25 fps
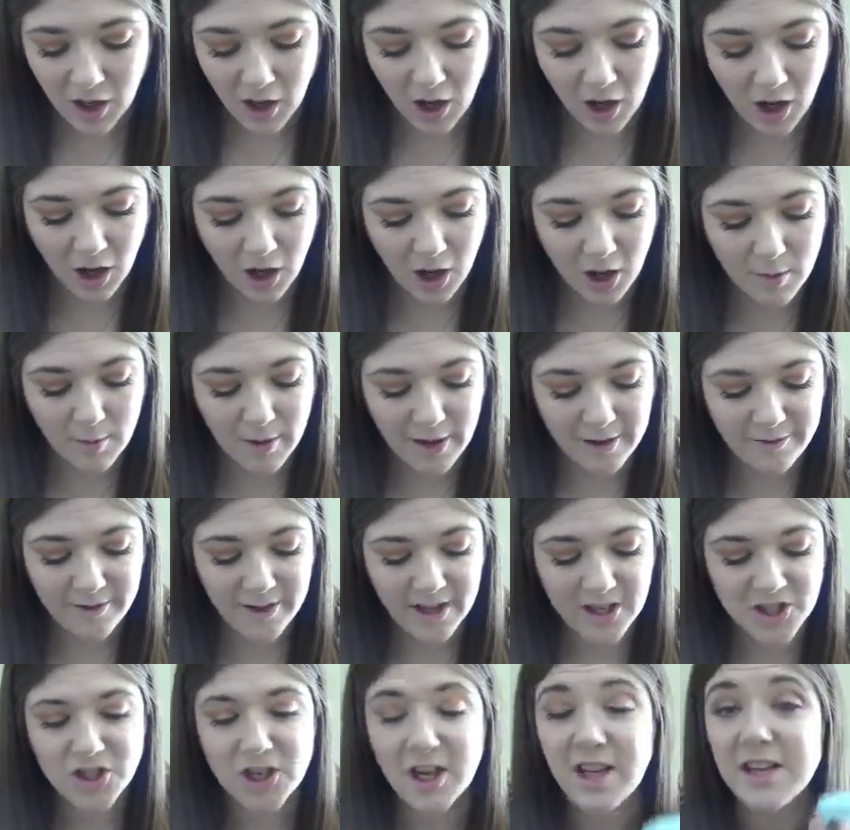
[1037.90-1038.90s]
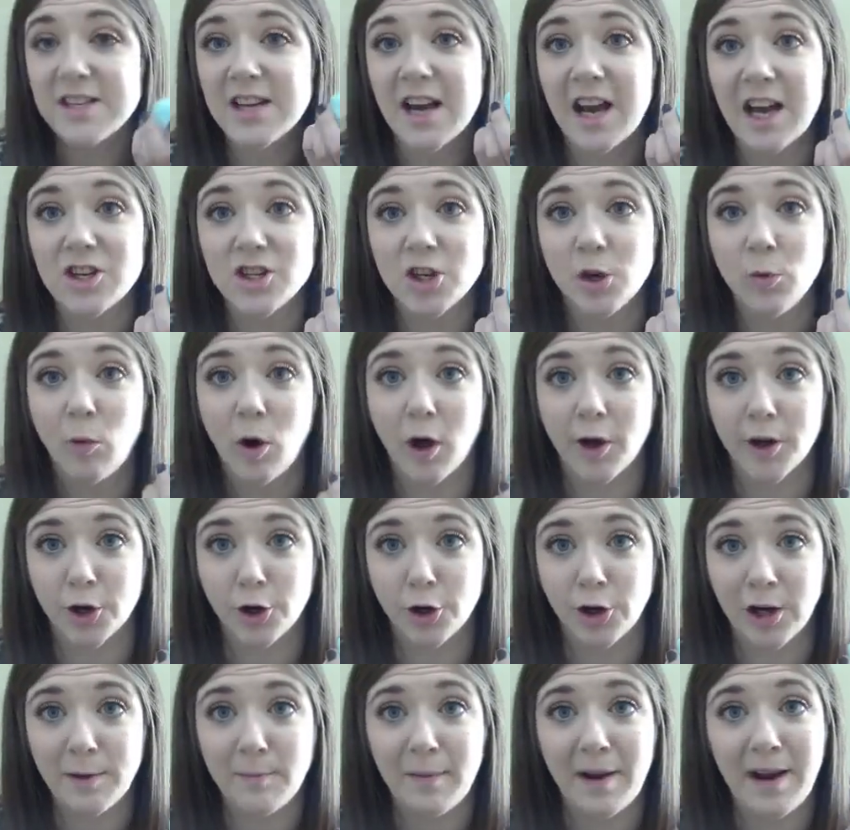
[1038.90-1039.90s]
Um, I finished a Tatcha water
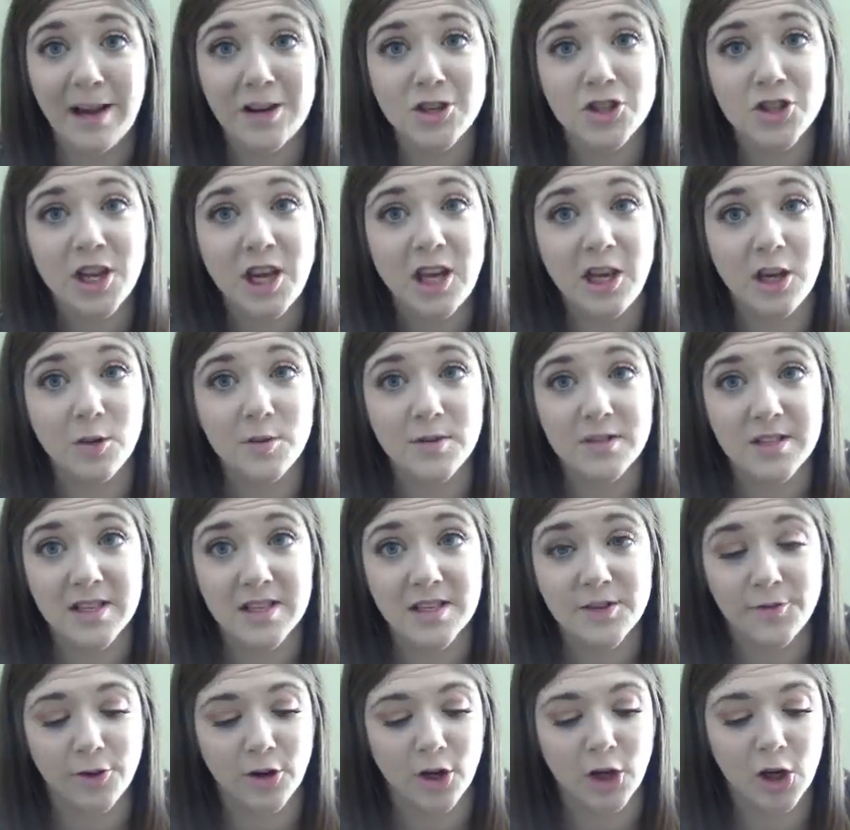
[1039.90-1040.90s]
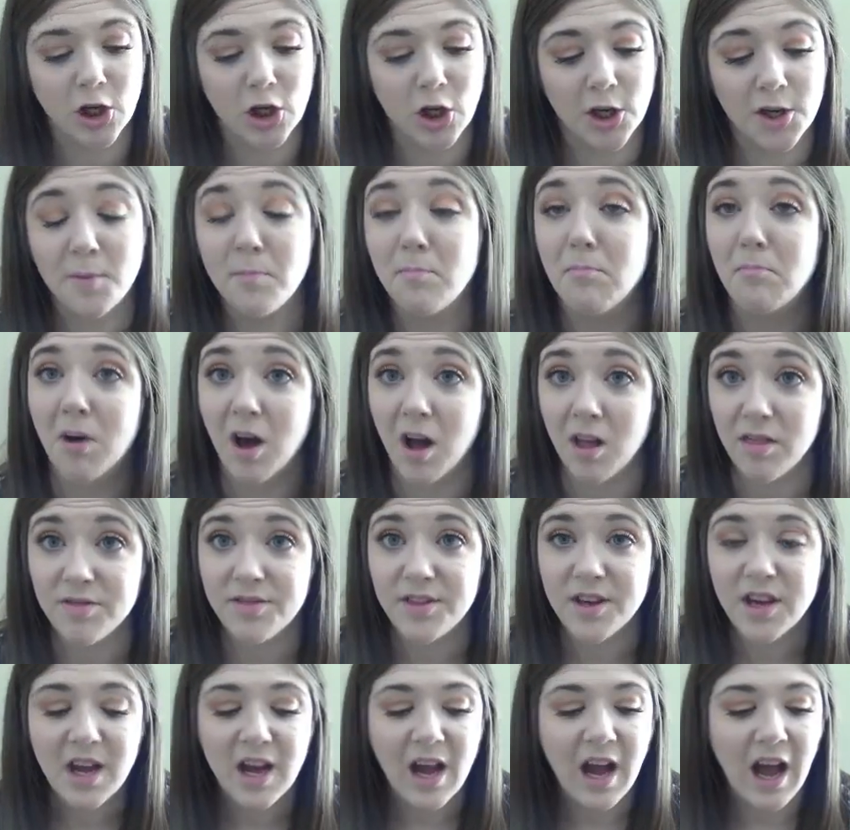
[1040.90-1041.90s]
cream. I actually used this for a good
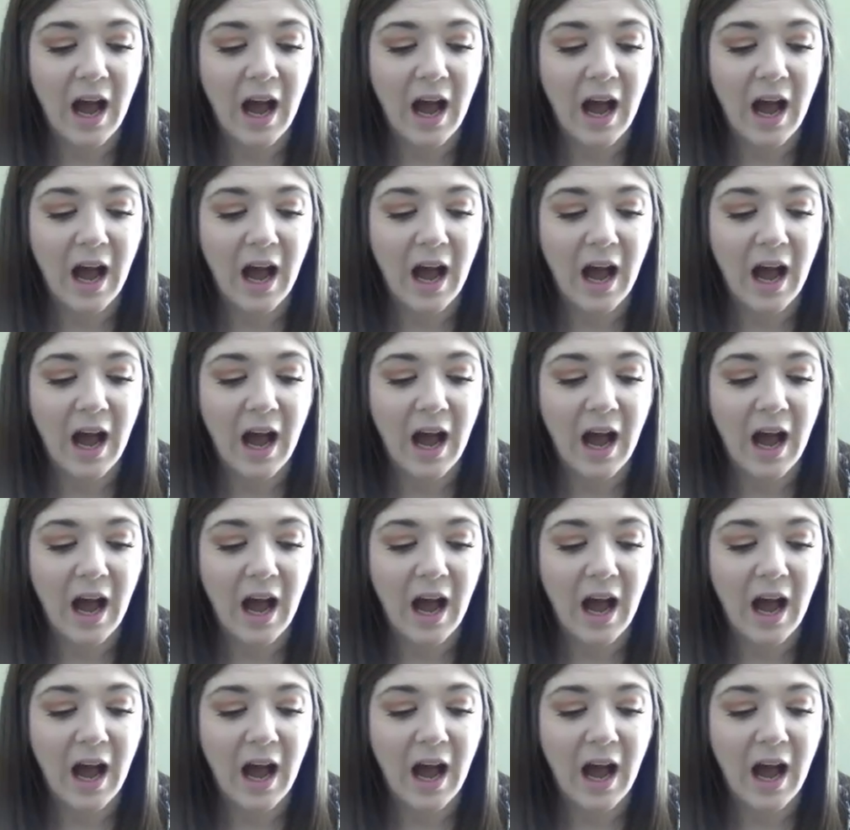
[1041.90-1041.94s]
month.